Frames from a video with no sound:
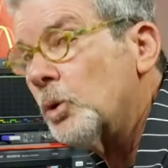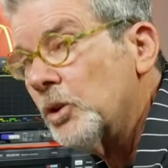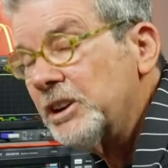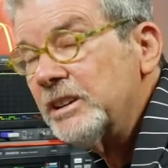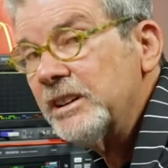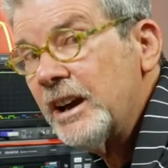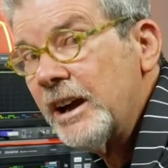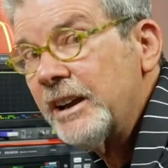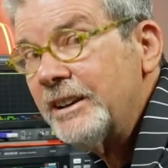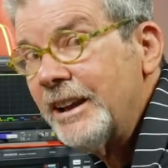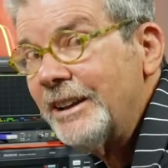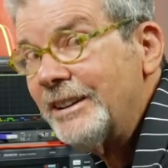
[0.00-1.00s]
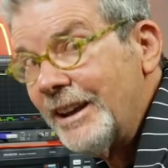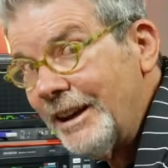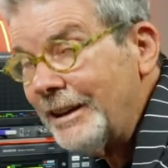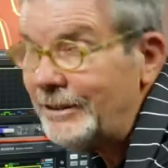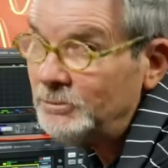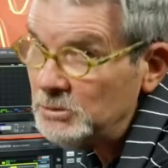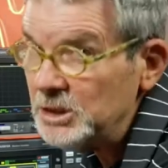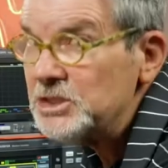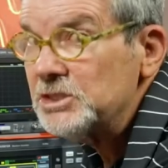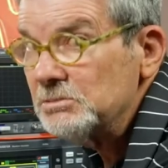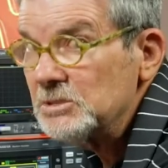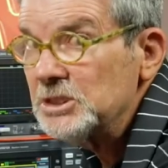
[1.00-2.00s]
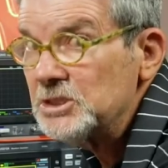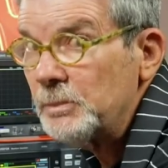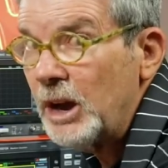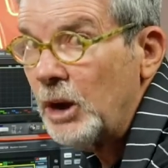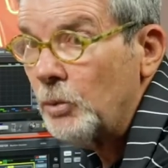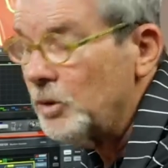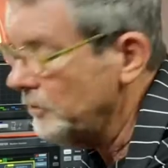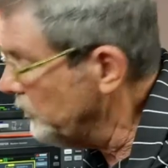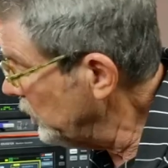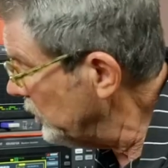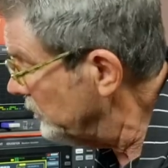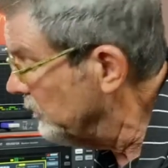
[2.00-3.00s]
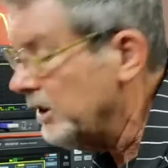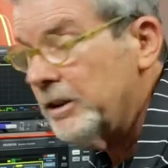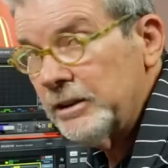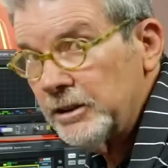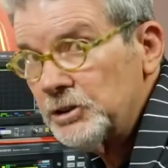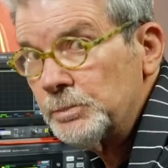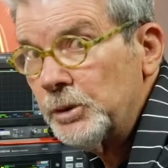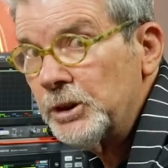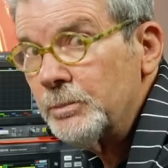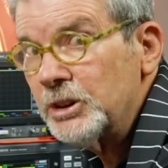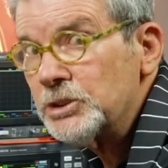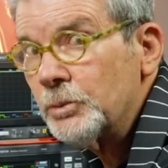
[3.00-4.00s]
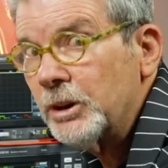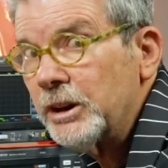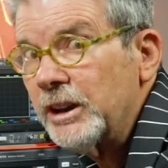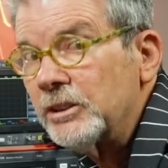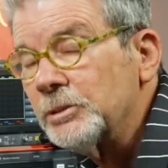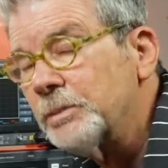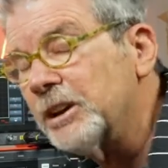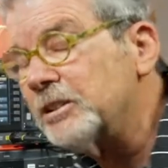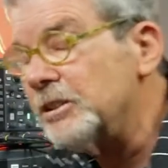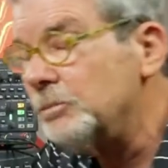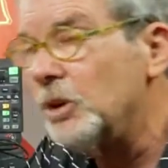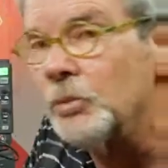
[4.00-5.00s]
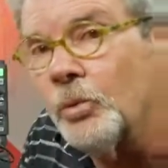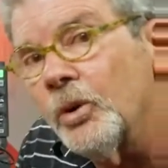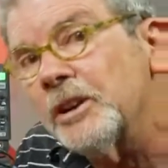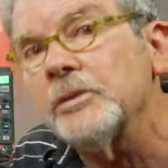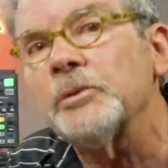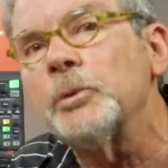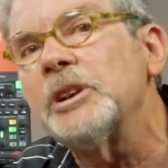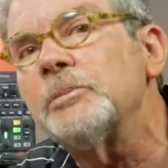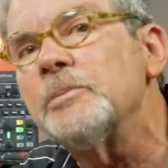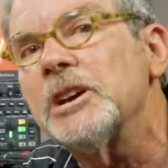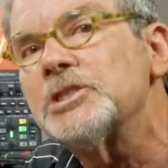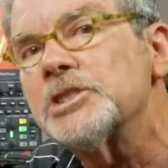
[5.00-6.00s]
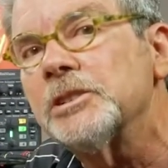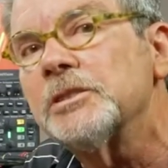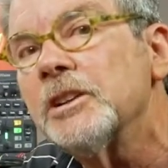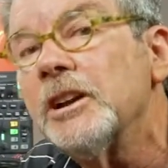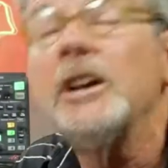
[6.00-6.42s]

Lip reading: 0.988, which is about 1 volt. That's pretty much what I expected. But what if we'd measured